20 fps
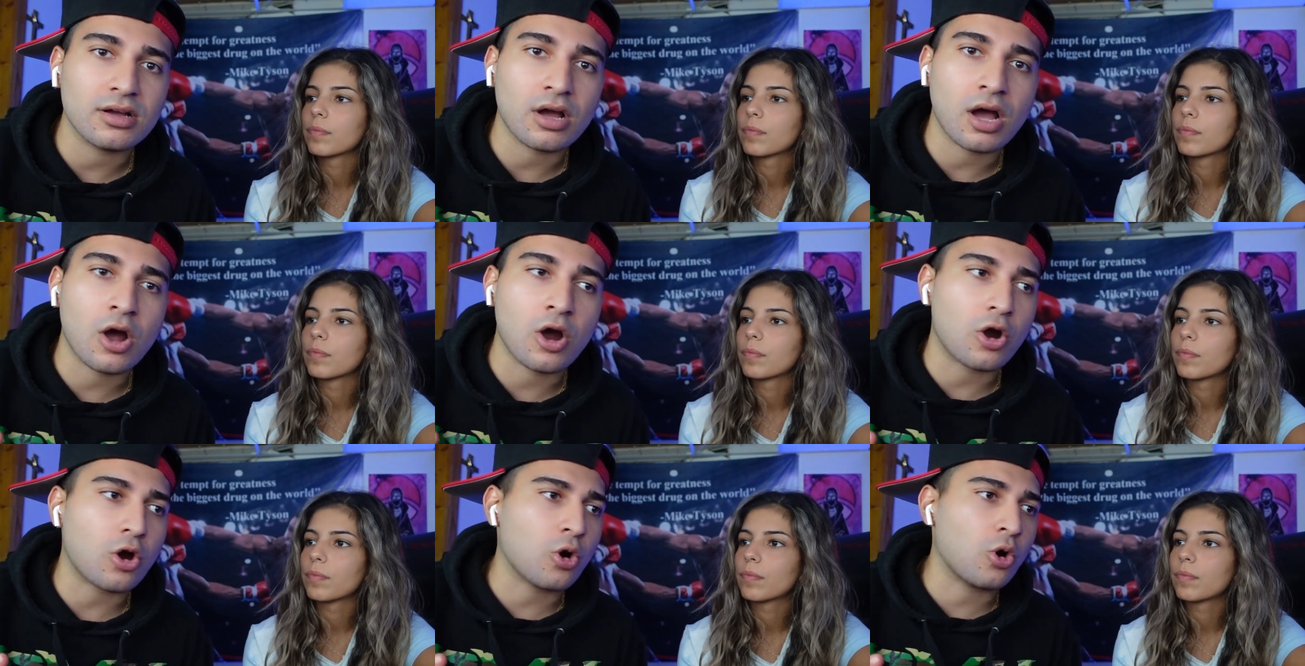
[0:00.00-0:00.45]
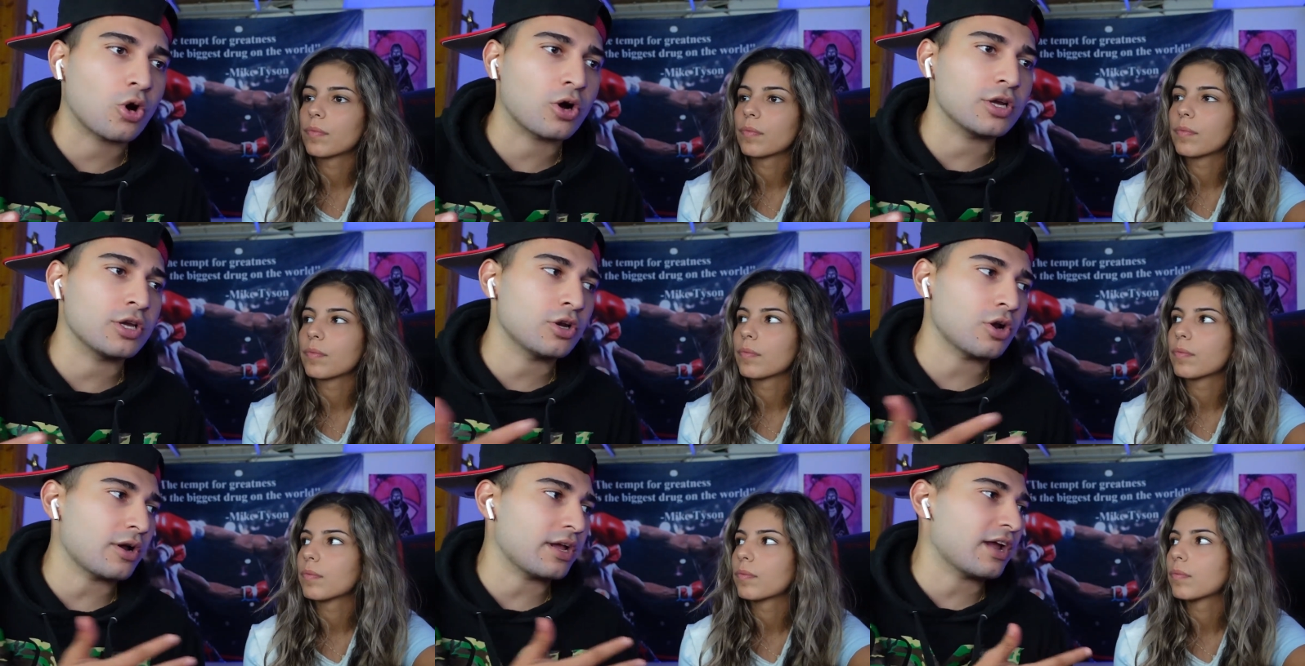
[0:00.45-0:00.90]
Speaker 1: Or, or
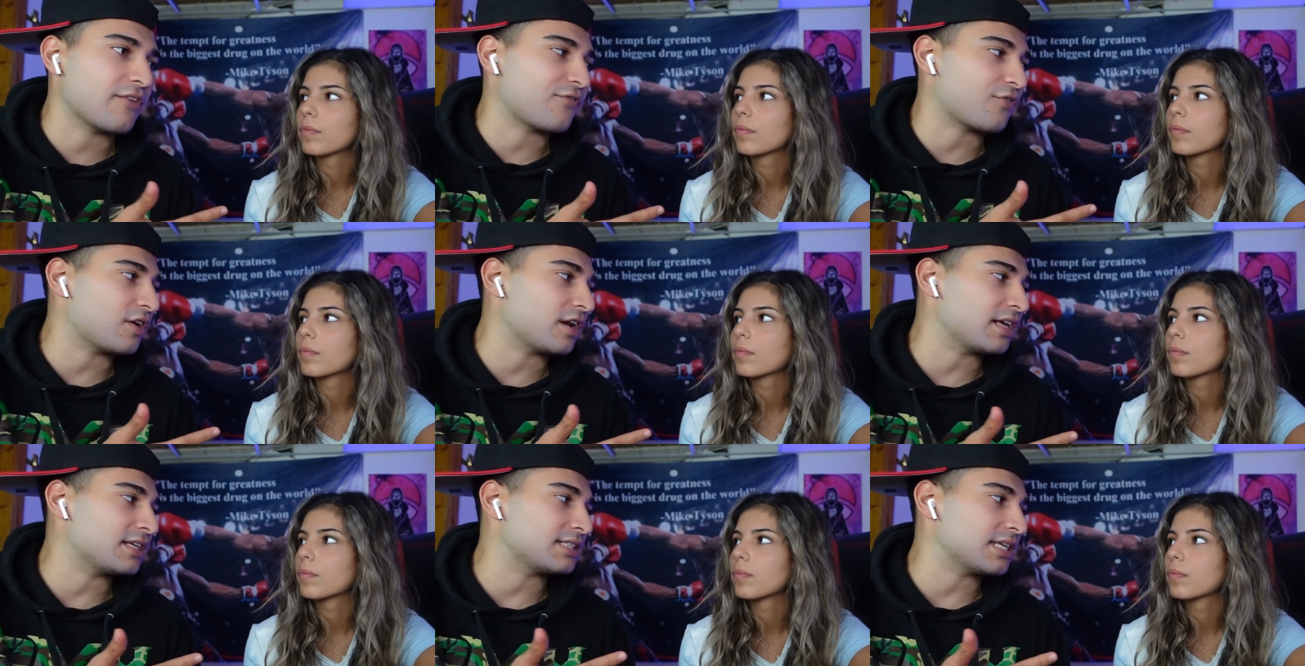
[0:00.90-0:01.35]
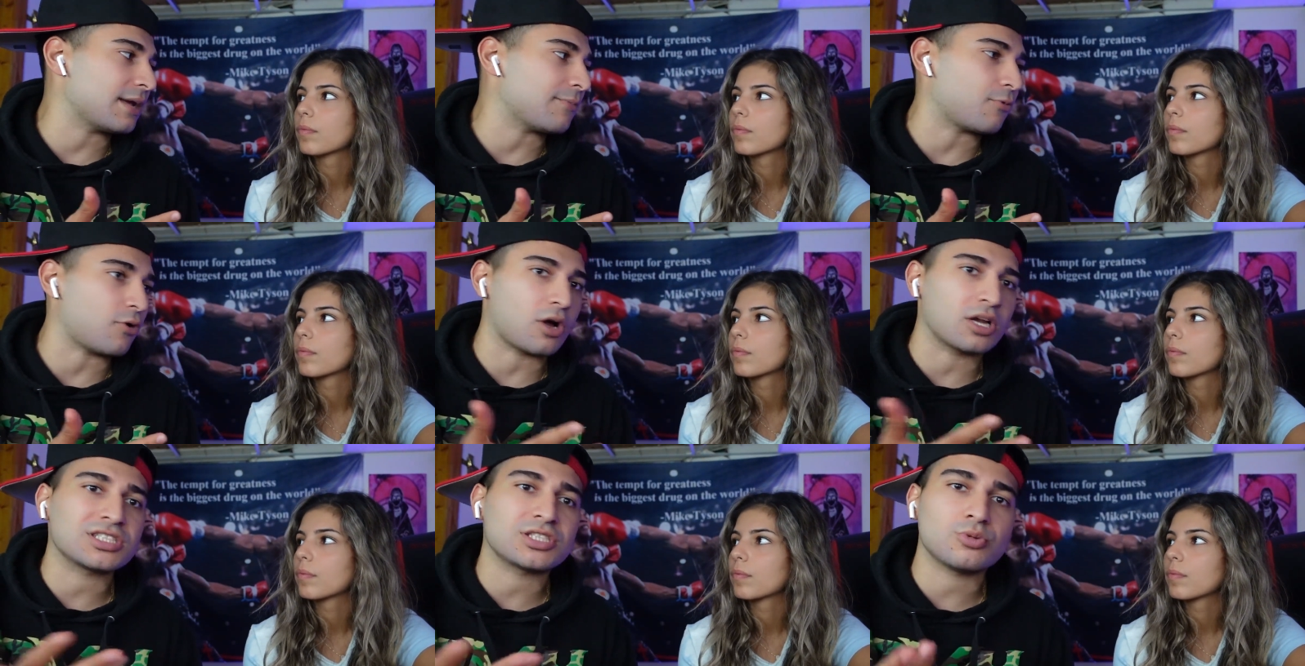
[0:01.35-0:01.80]
you know, here for an
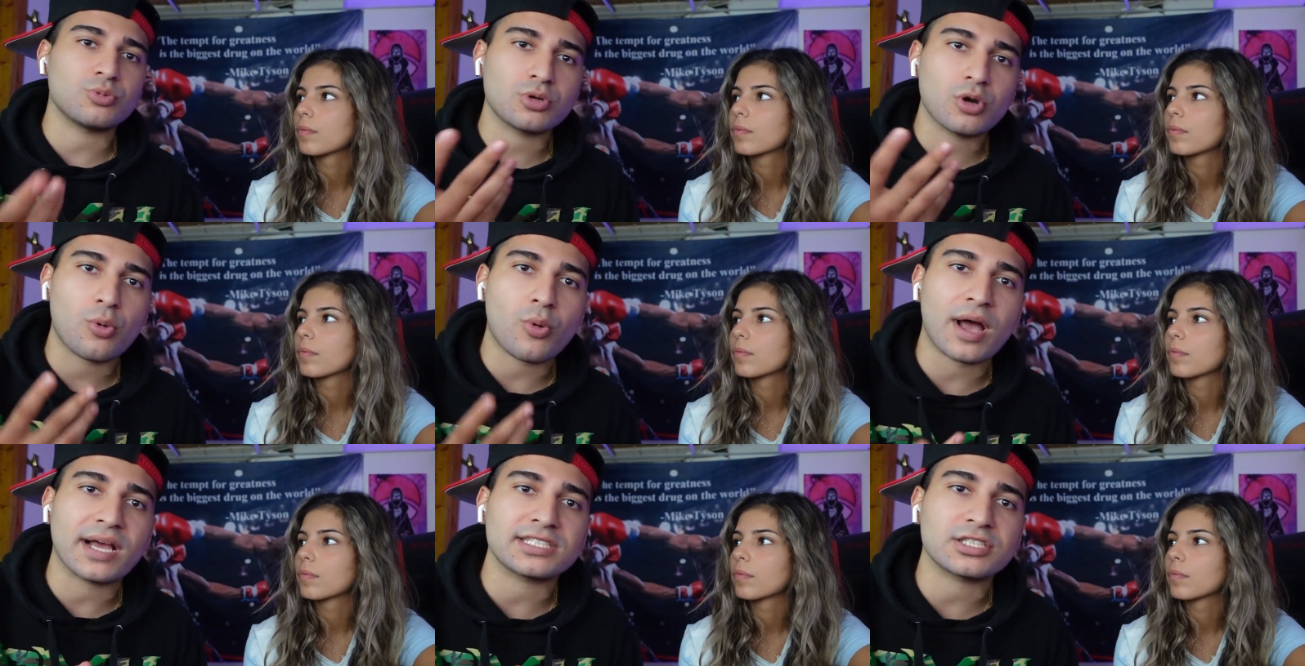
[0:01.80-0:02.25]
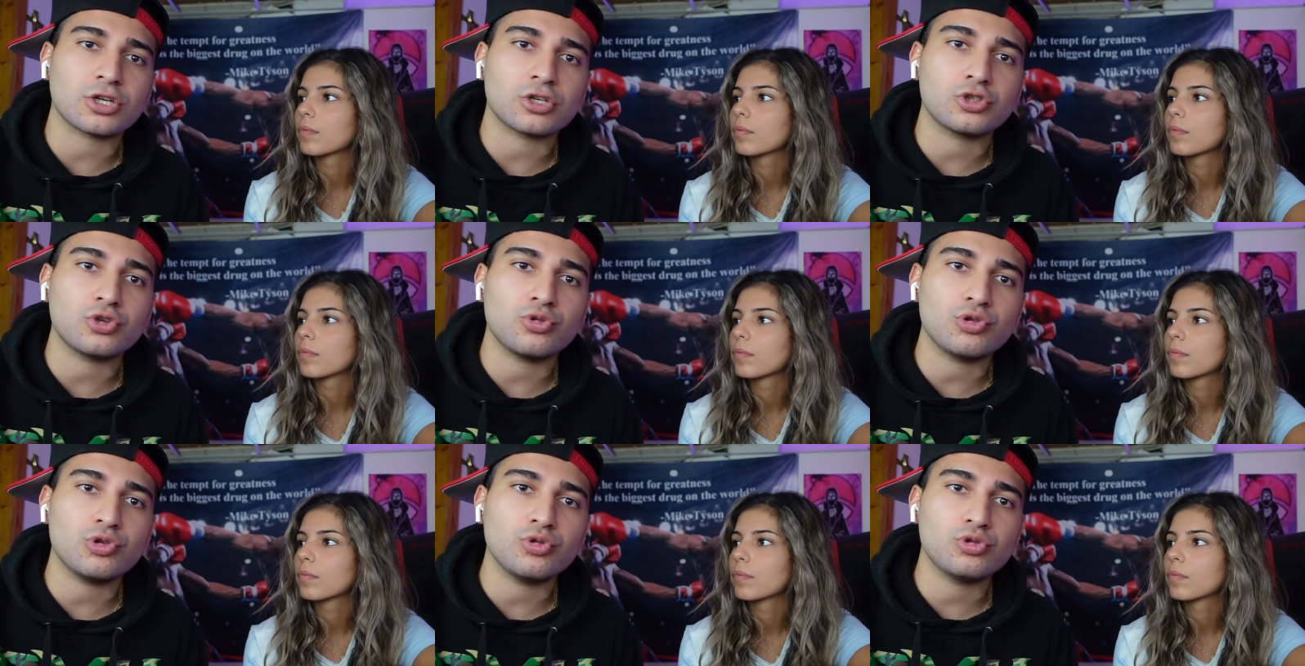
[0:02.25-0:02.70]
example. Honestly, you want to know why I
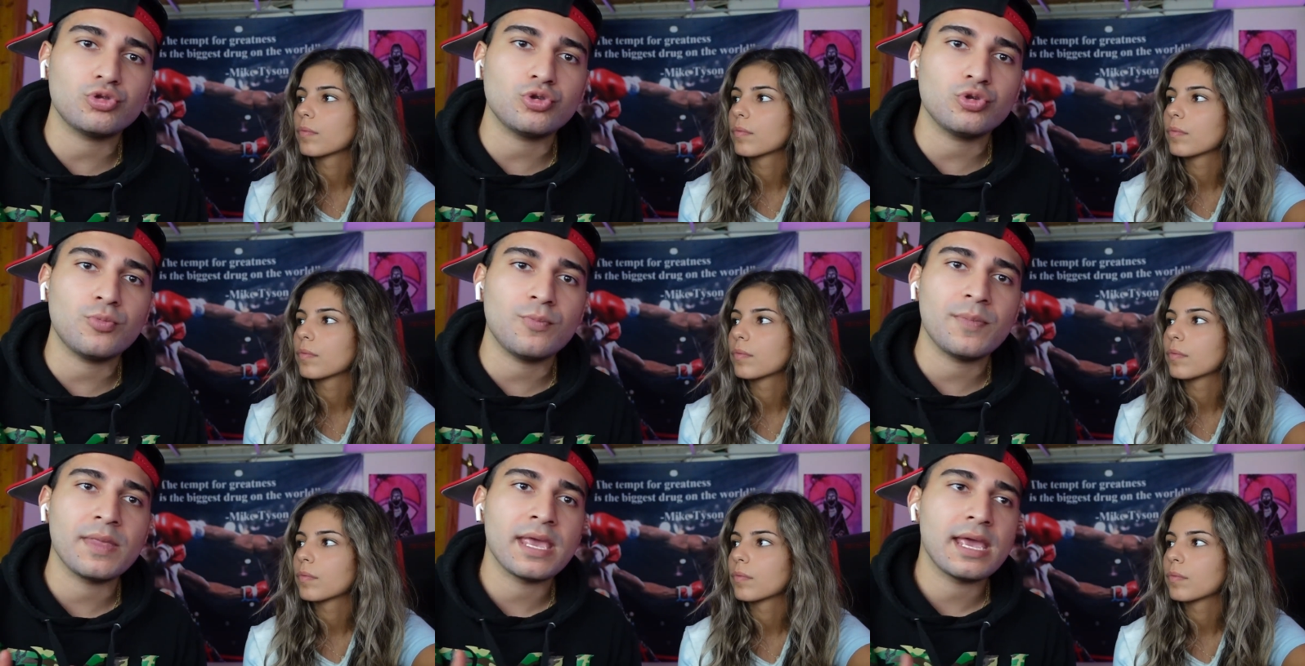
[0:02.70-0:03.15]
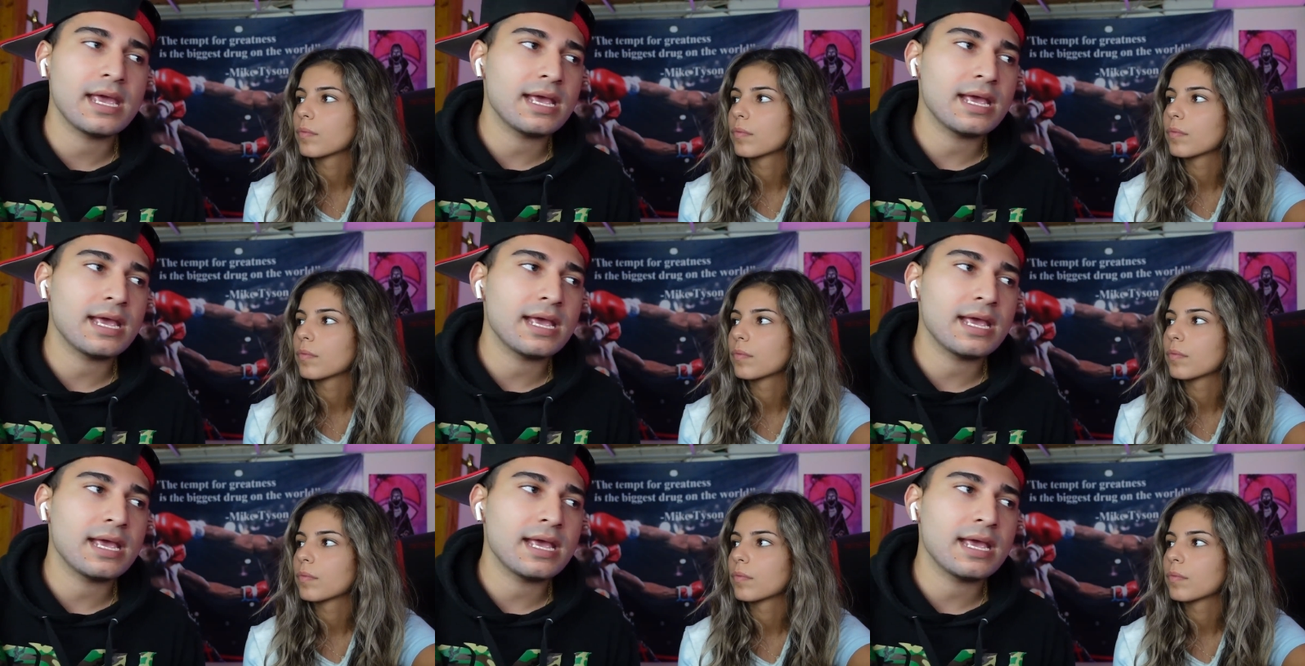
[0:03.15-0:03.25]
started doing YouTube?